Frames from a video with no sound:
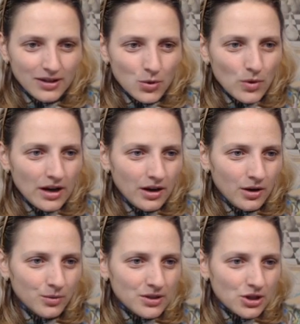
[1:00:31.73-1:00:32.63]

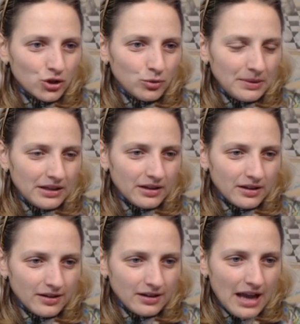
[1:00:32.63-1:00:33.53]
Well, it's good to be
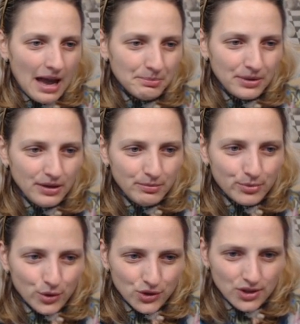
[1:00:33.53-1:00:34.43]
a happy
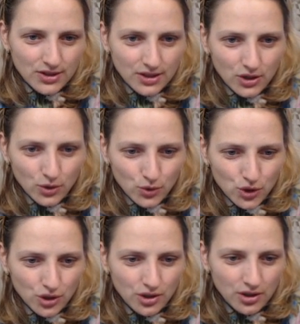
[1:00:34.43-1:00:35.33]
process the
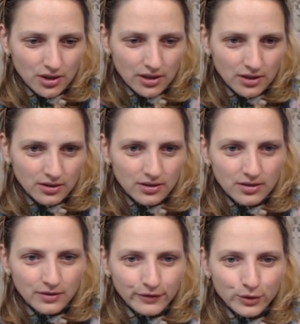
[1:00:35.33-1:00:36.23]
coaching and
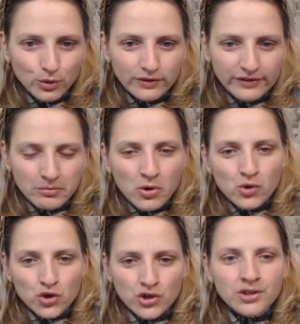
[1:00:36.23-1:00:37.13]
full of
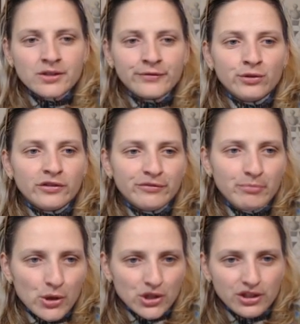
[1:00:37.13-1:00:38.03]
emotions, full of
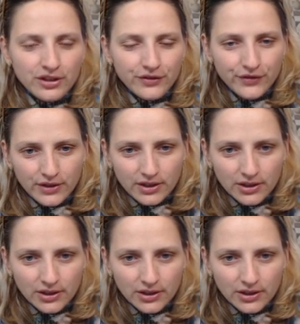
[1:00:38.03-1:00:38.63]
positive